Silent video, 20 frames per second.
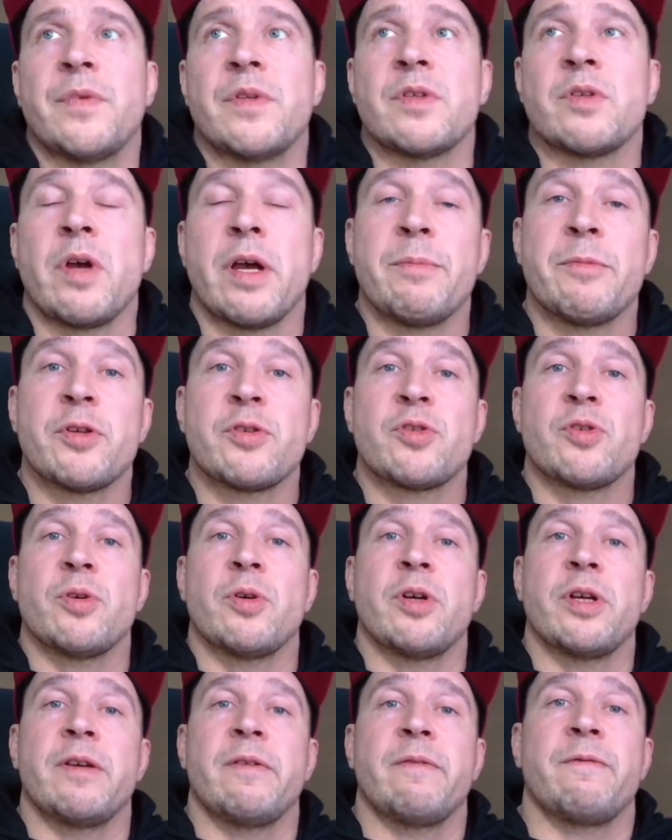So I'm not
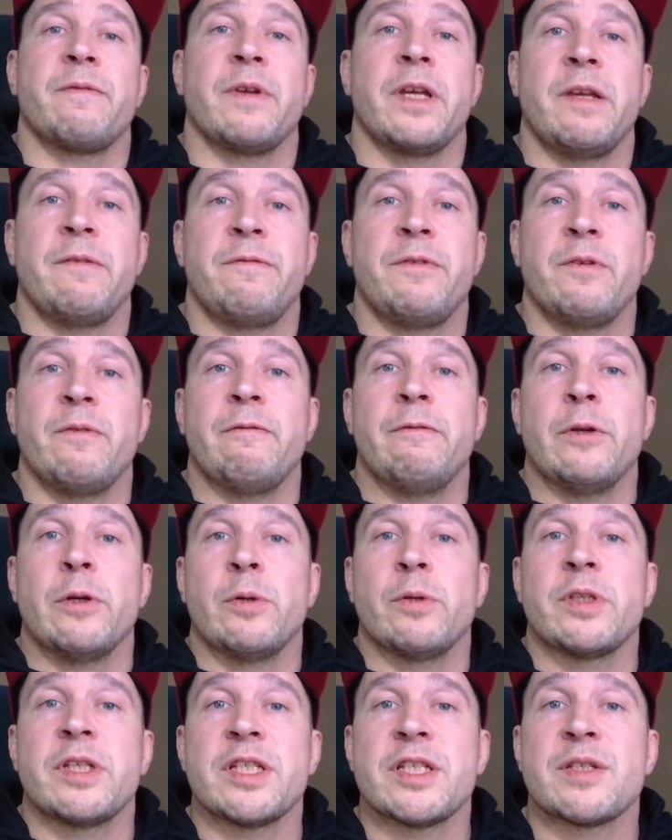sure if, if you've
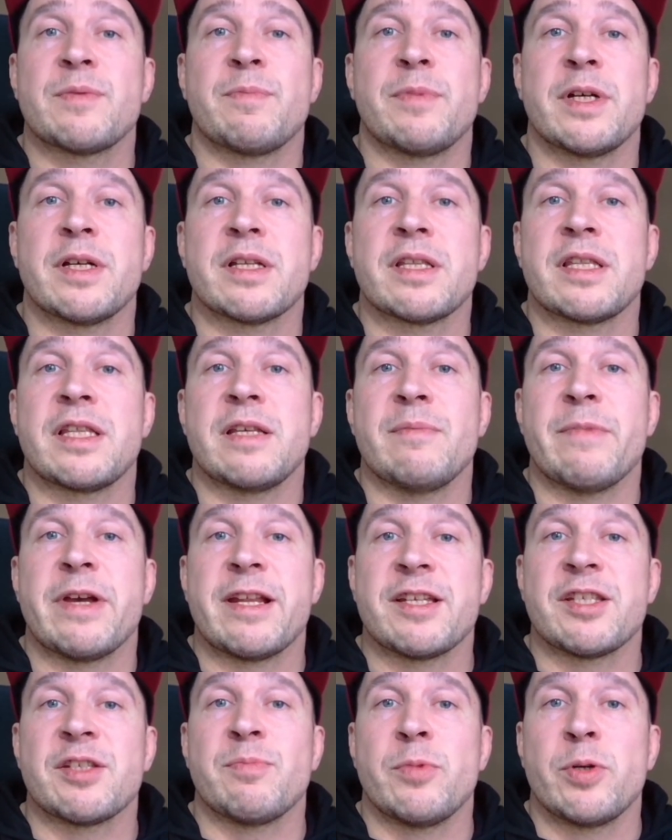noticed, but the
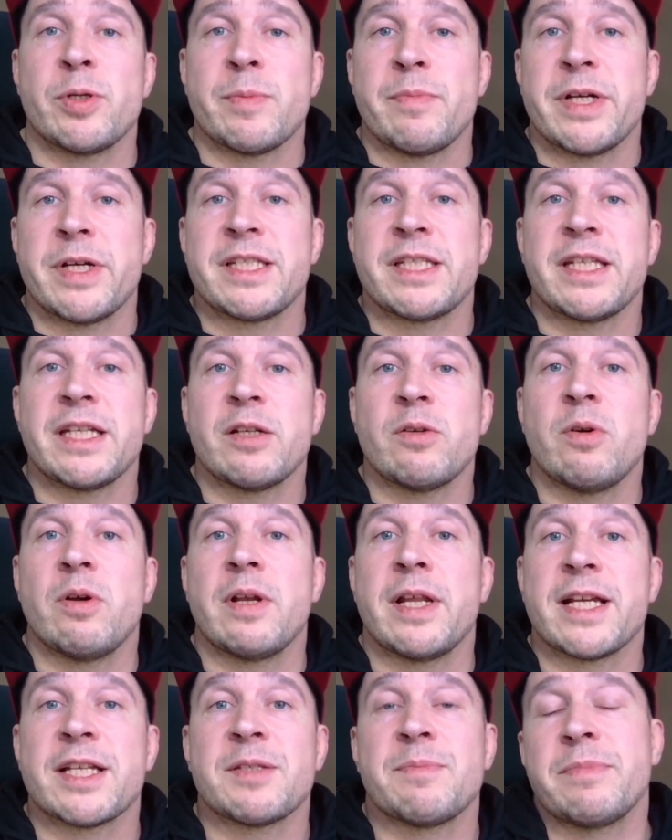managed
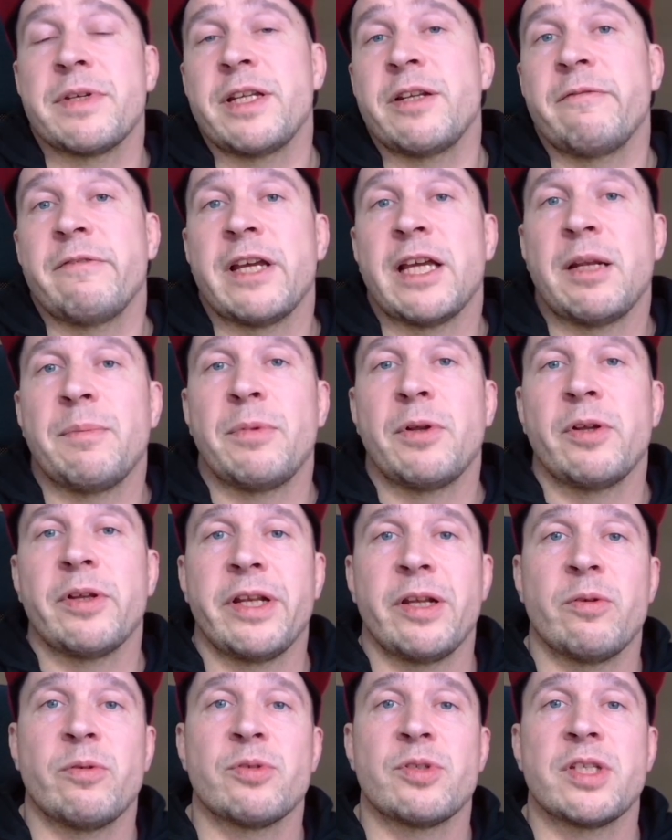MySQL has been available in
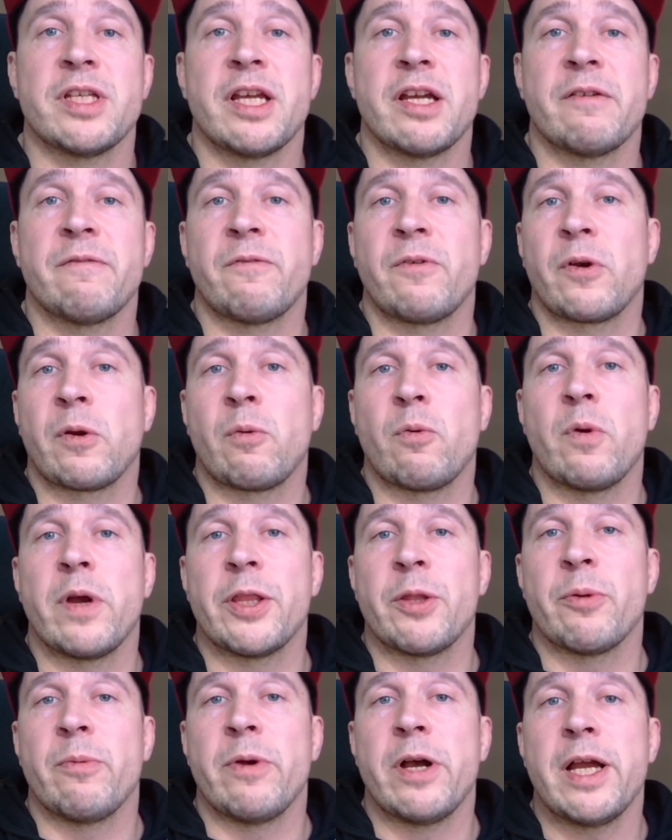OCI for
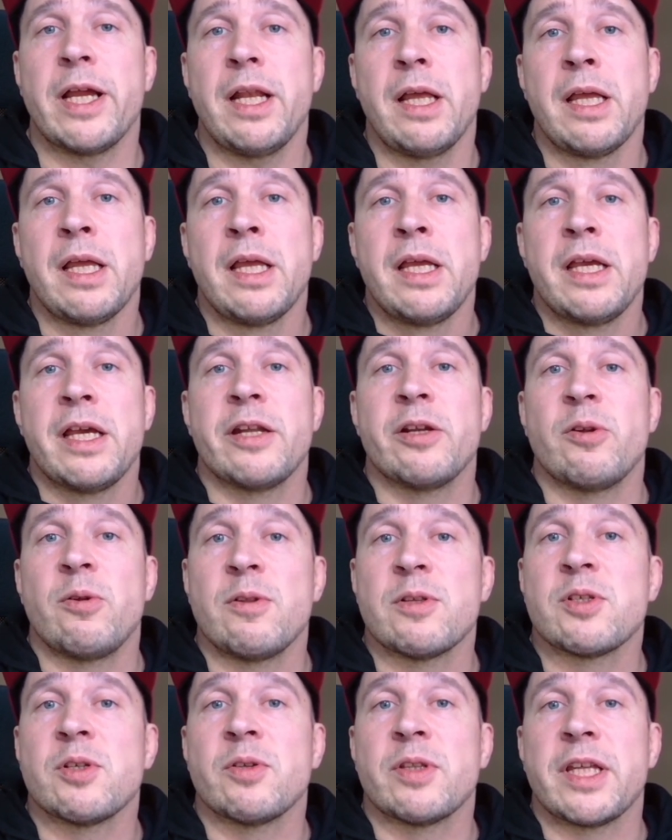quite a while, and
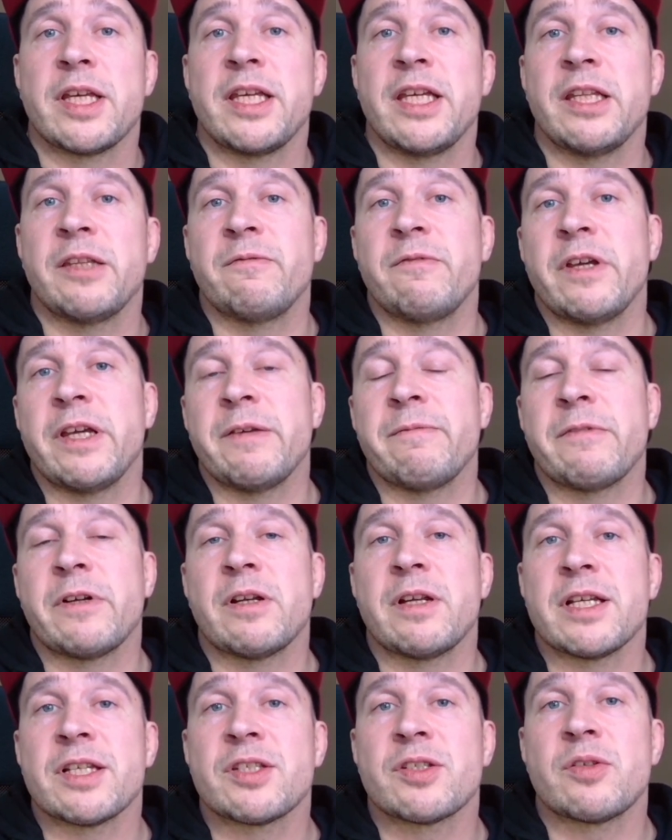also the Heatwave
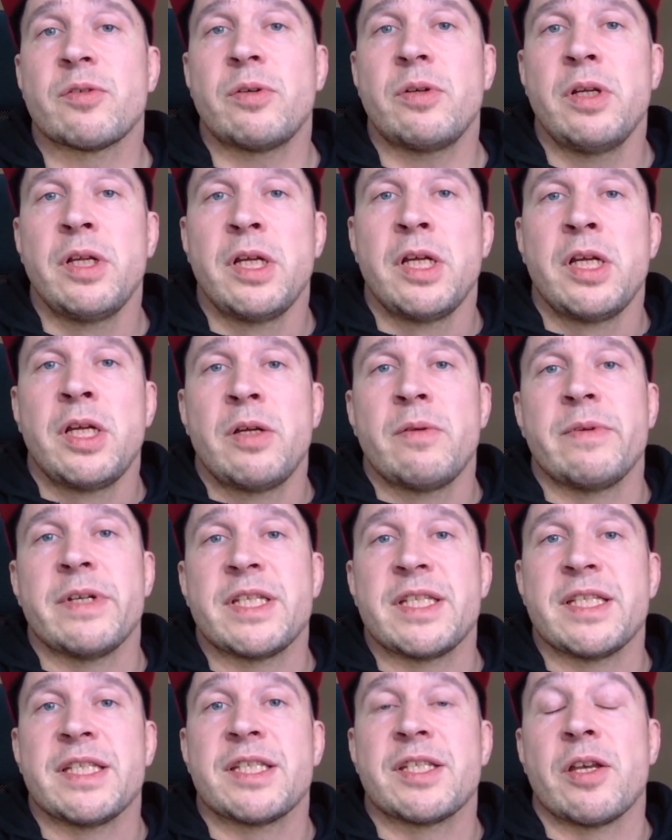cluster,
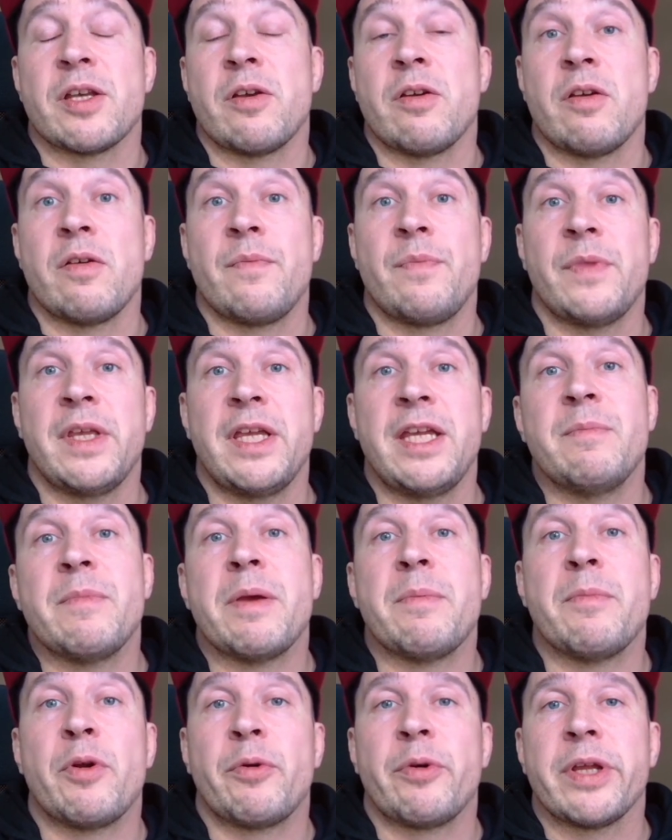which is a
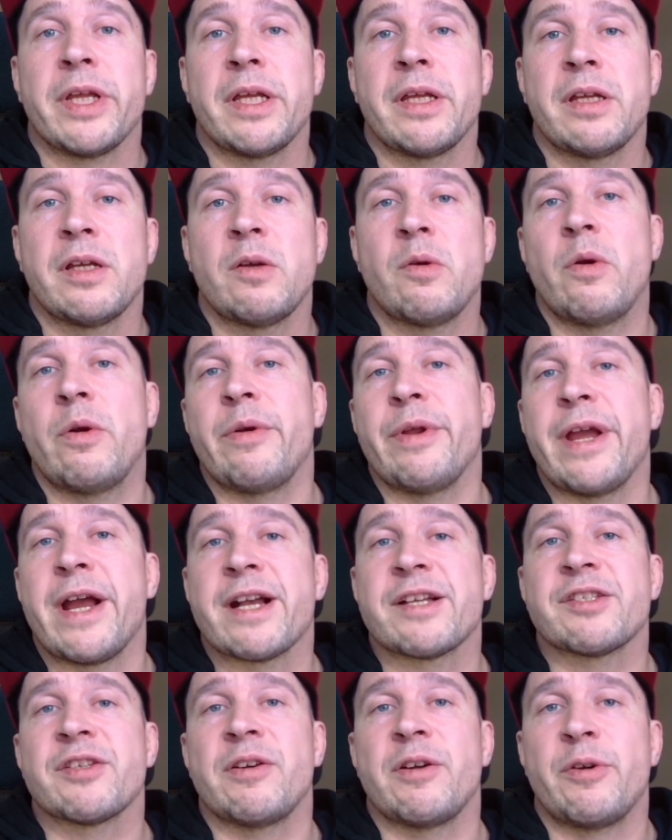in-memory query
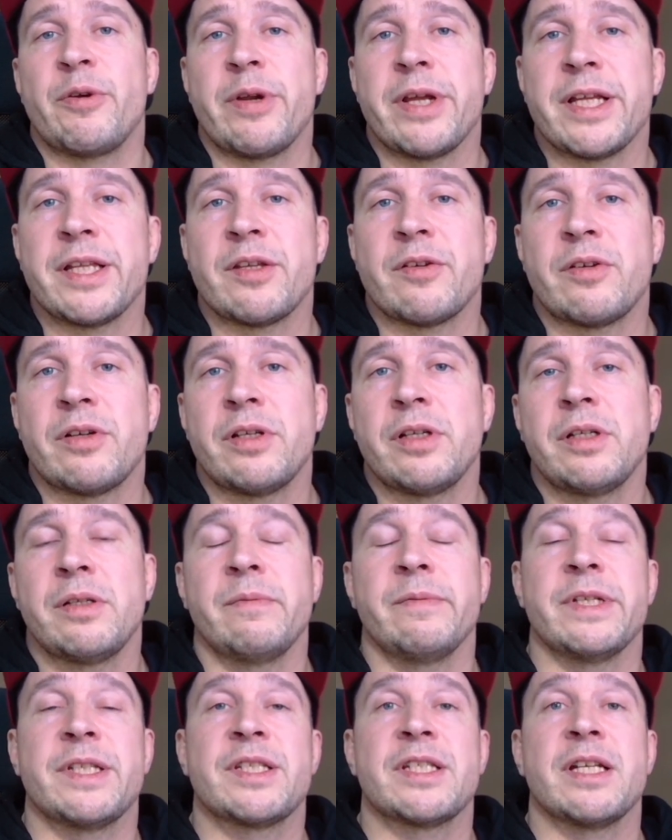accelerator
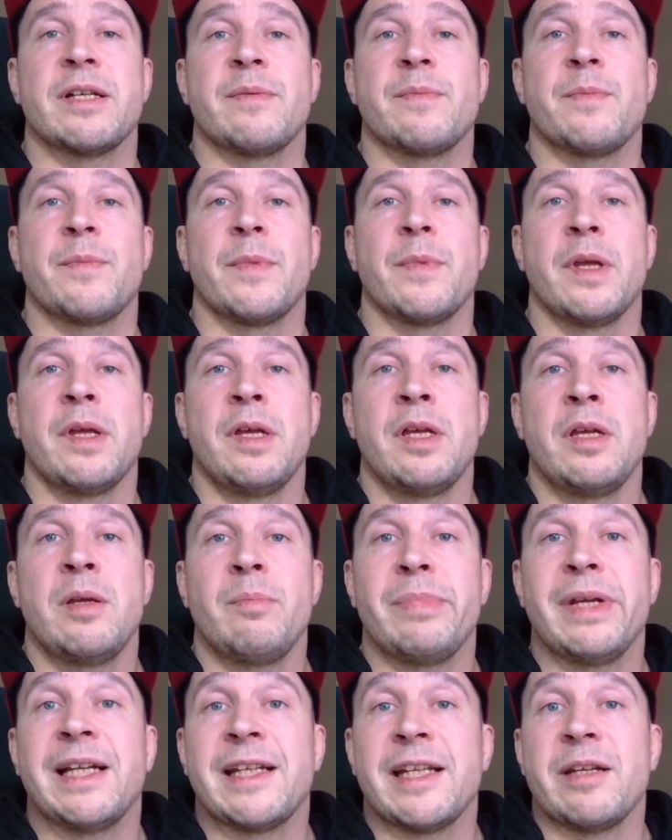with some
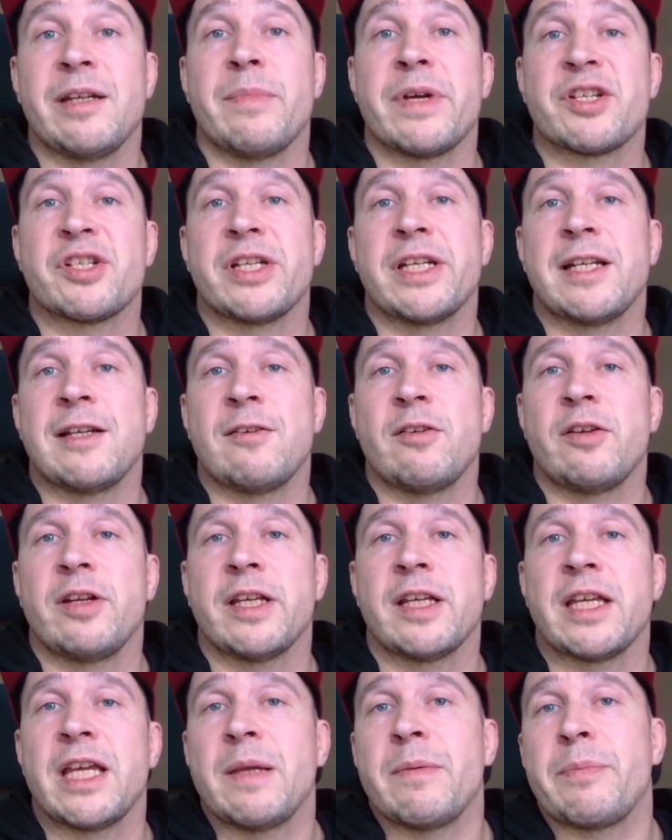built-in machine
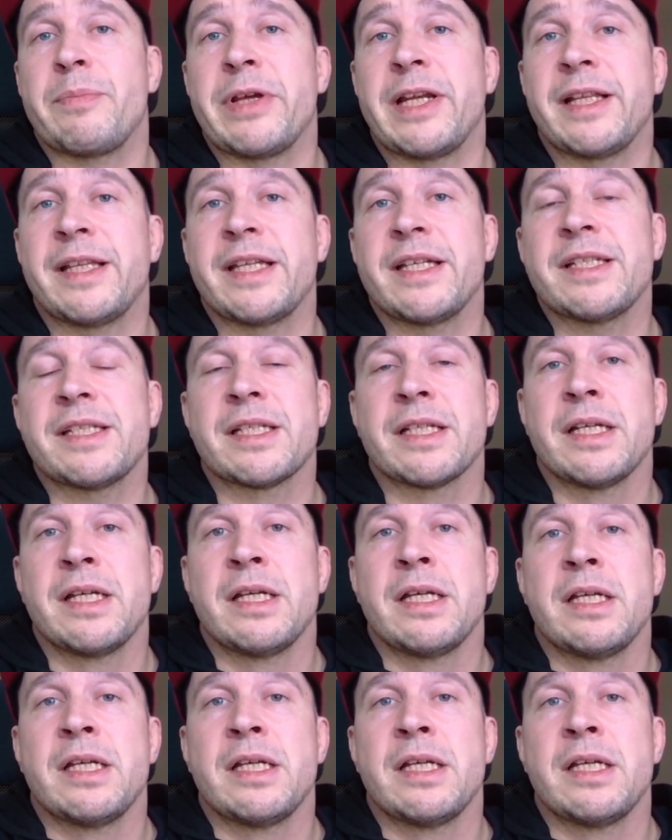learning capabilities.